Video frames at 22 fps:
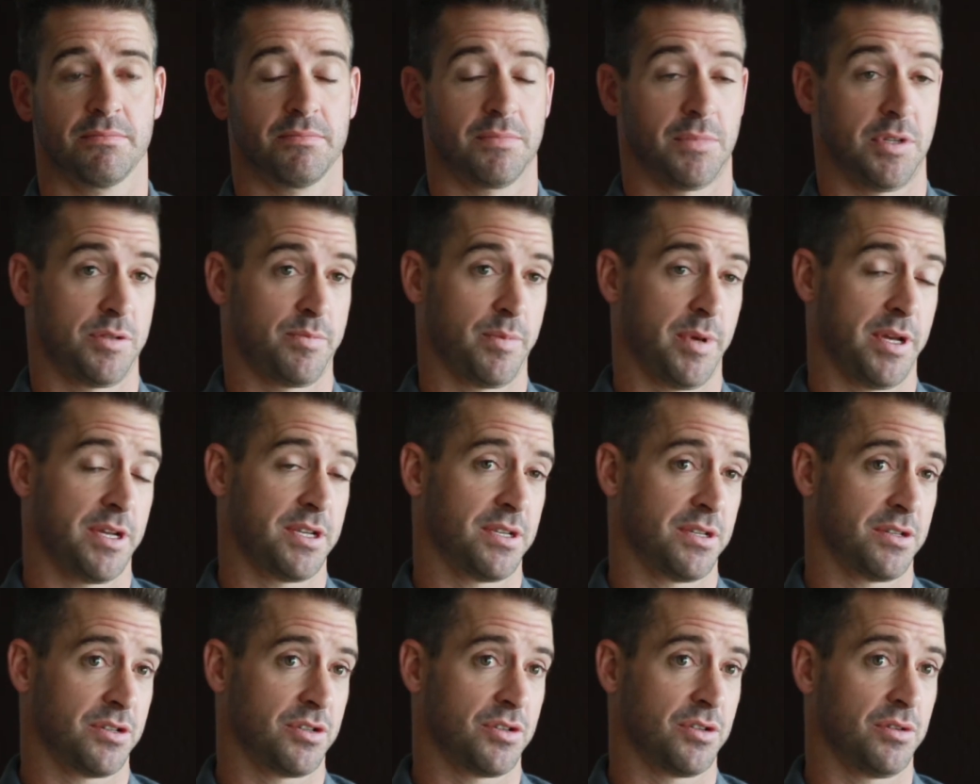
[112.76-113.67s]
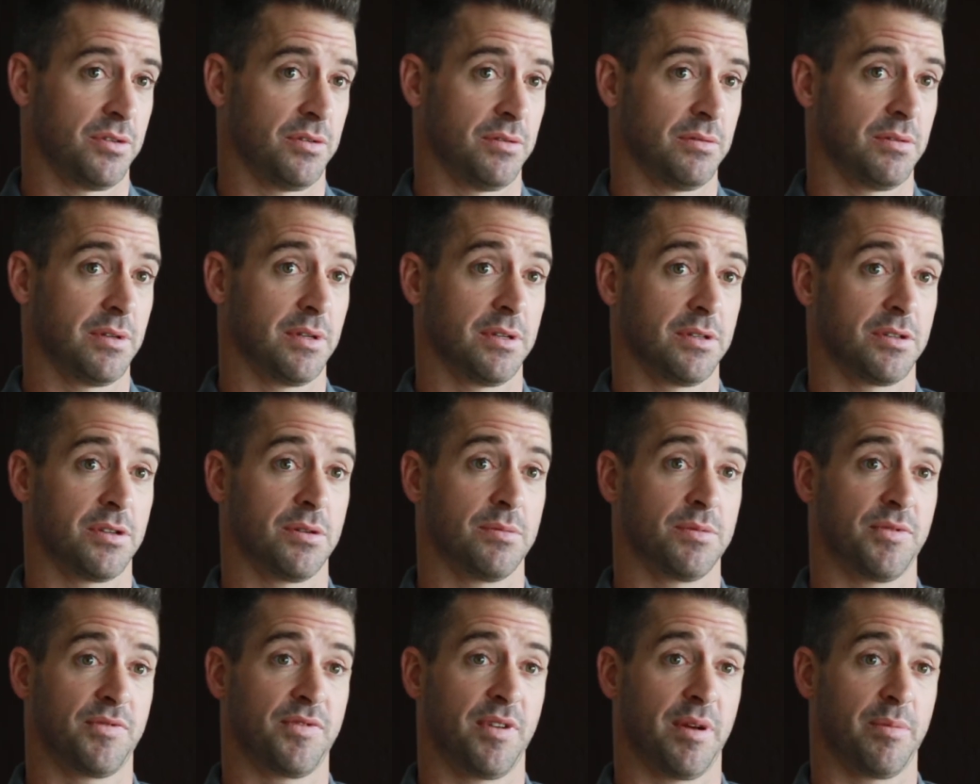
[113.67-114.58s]
space issue in
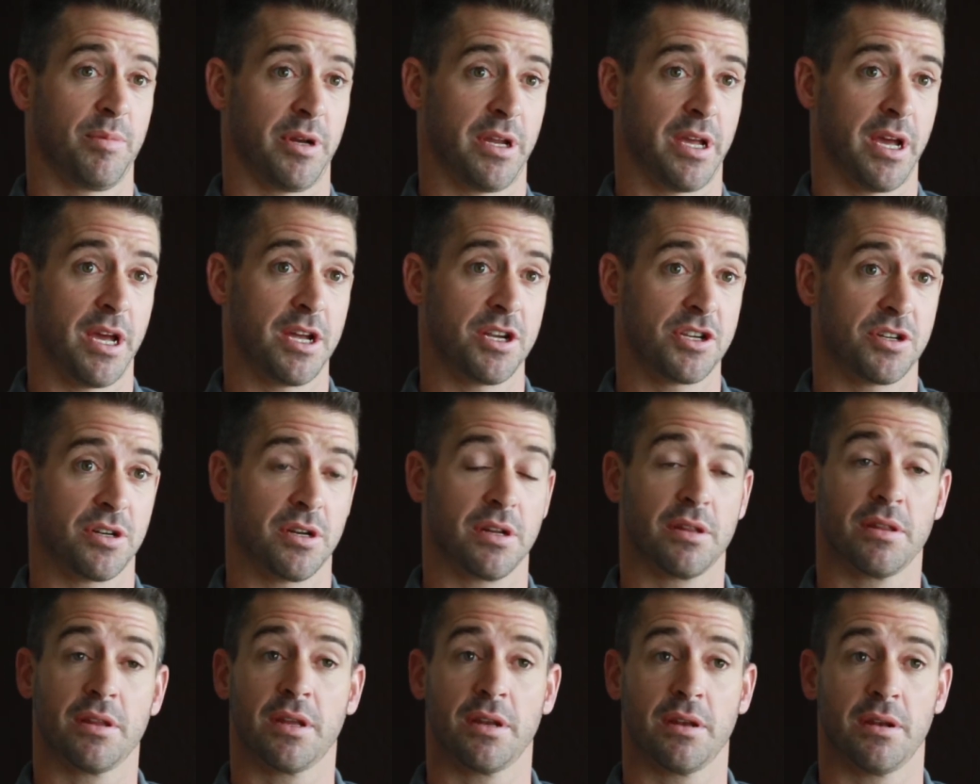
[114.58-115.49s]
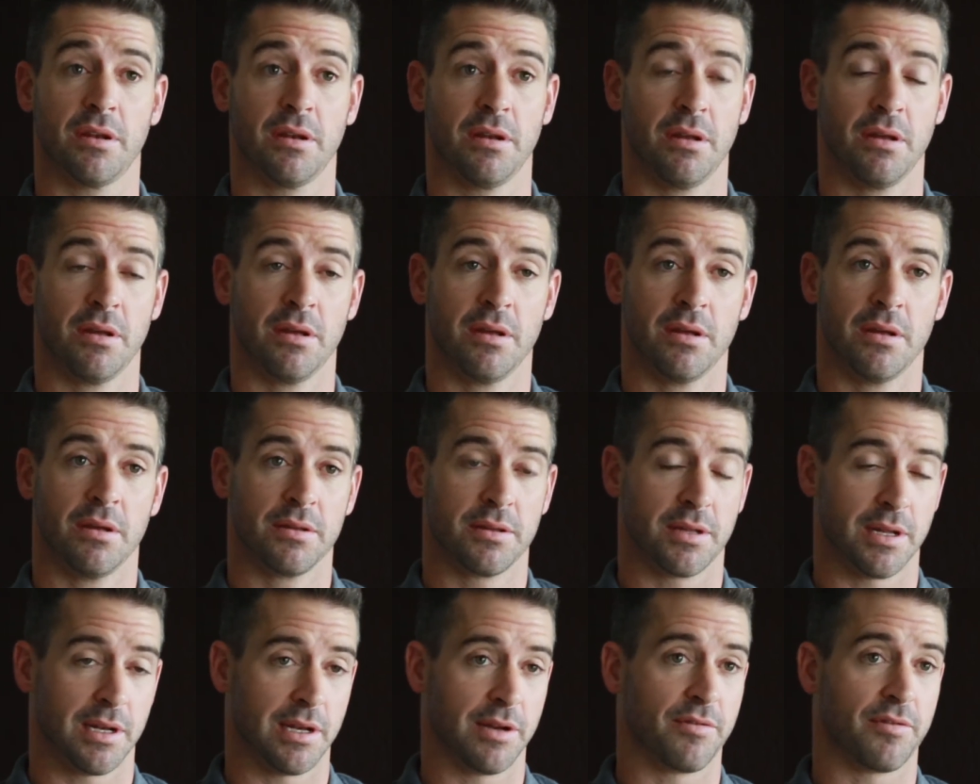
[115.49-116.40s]
terms of fabrication, and then
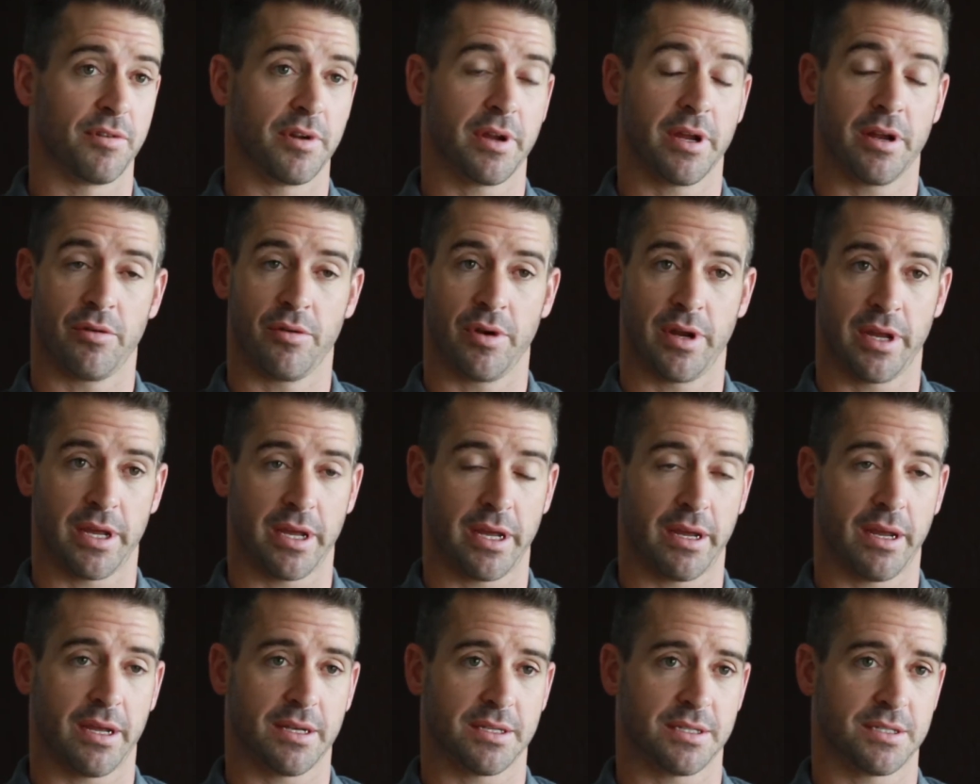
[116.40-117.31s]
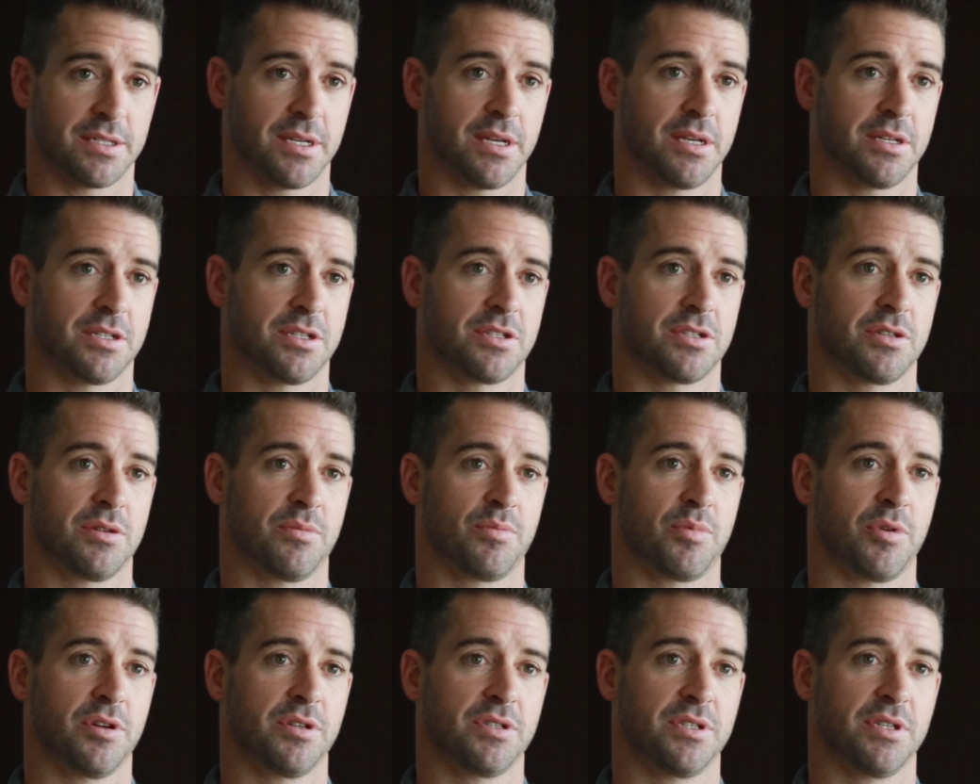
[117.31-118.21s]
delivery and rigging, as I say, just the
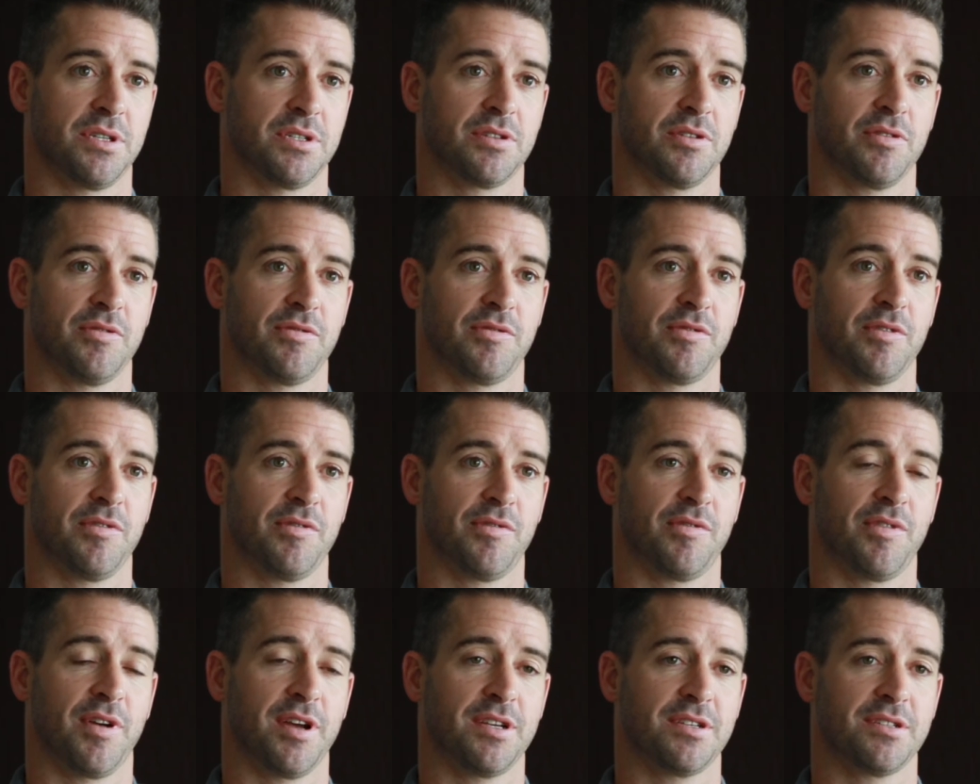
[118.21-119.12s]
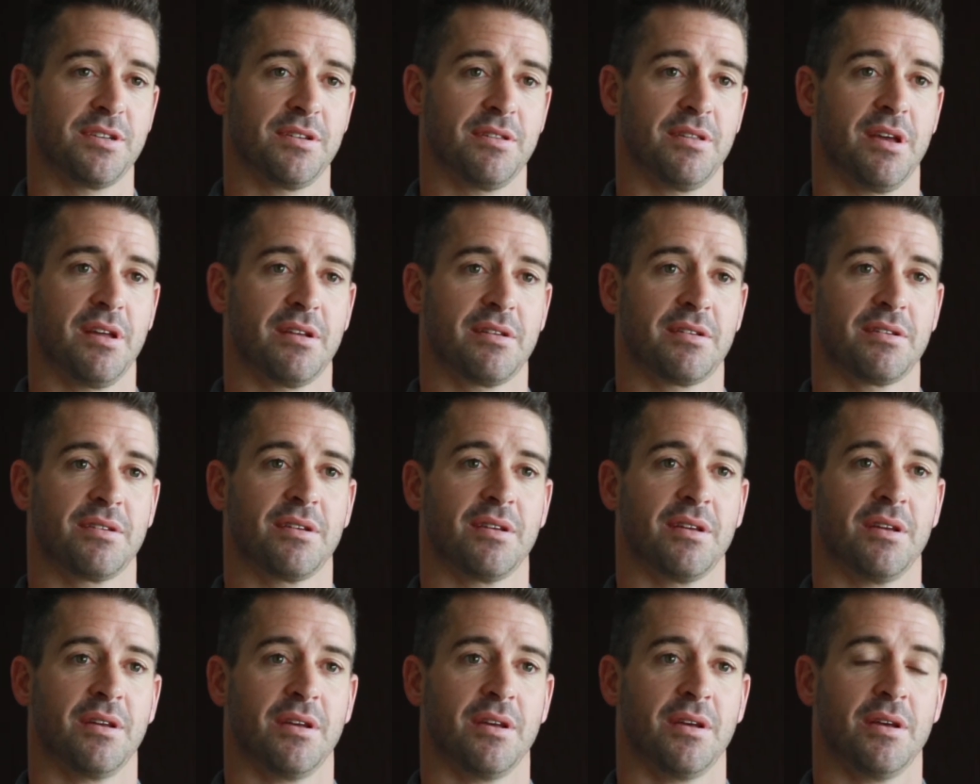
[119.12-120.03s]
process of phasing that.
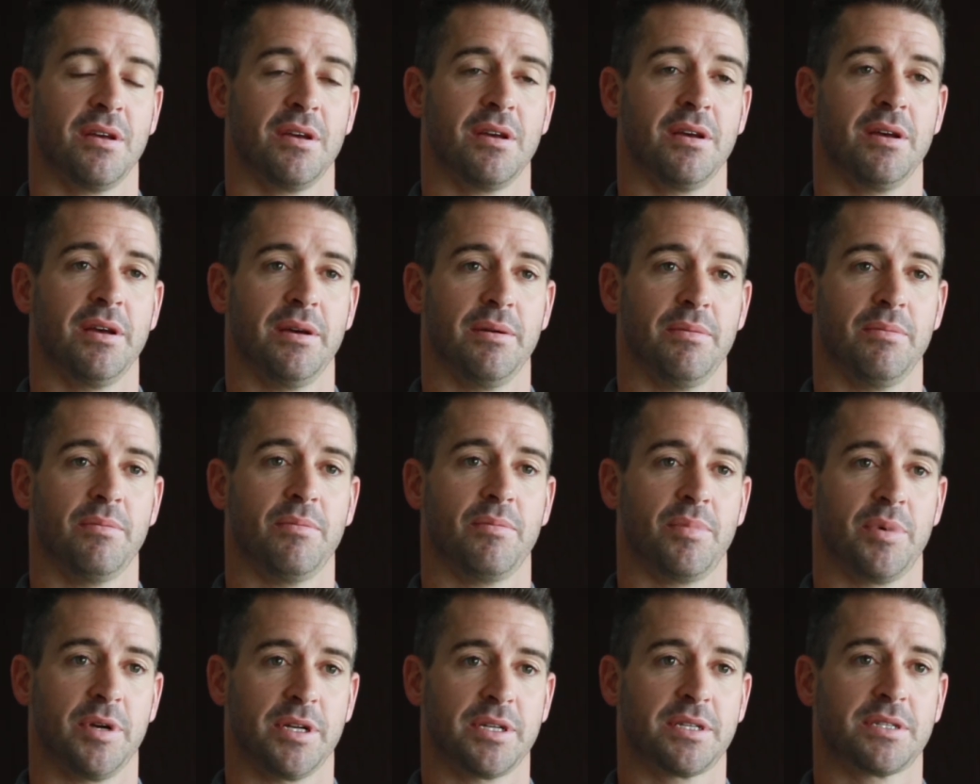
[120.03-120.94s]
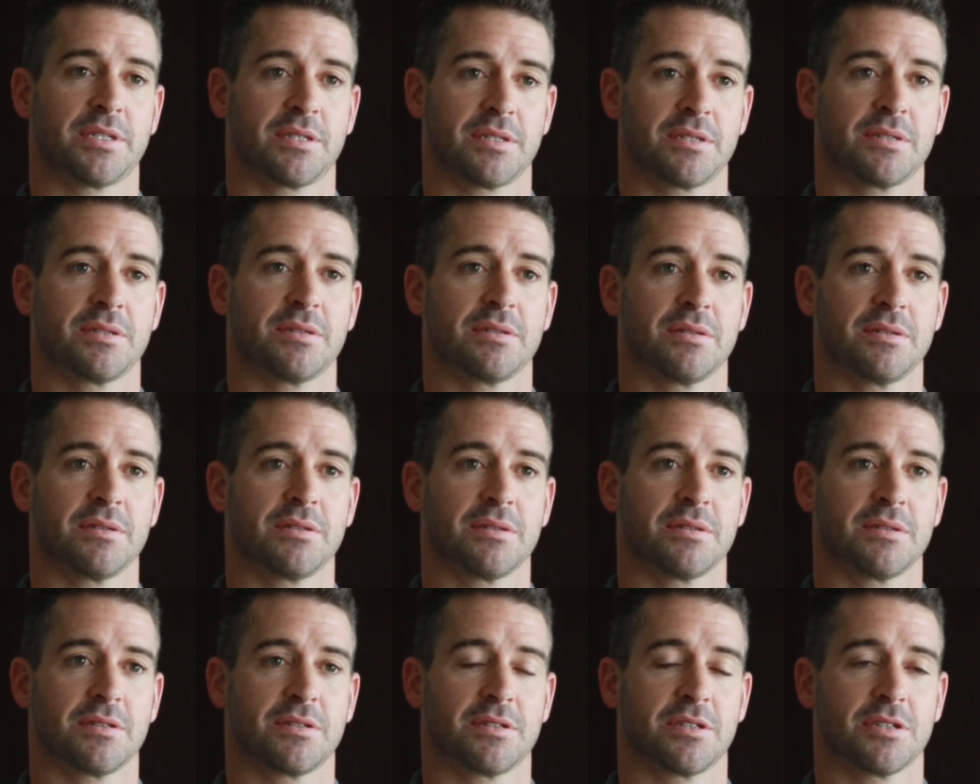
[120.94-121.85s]
But
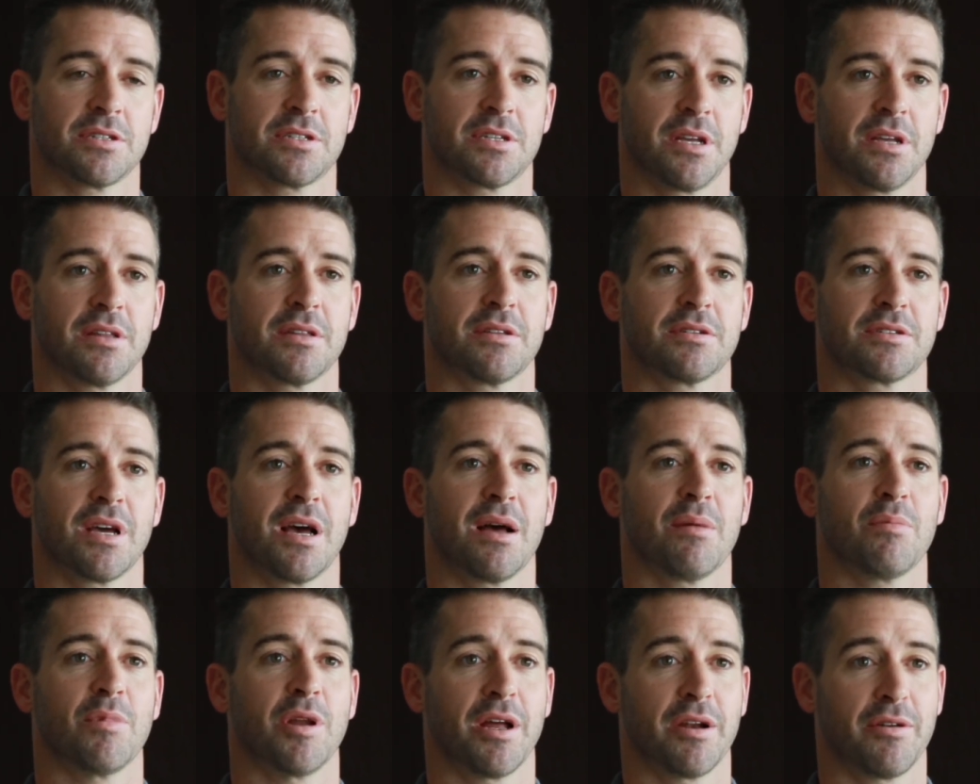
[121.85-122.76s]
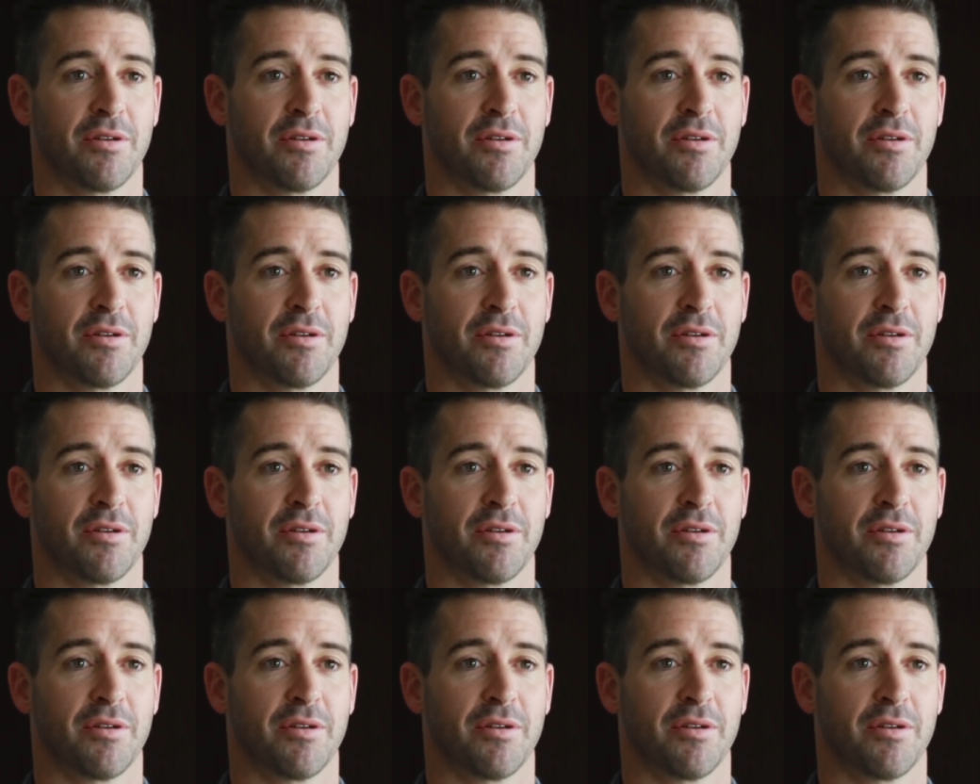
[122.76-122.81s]
just to get the timeline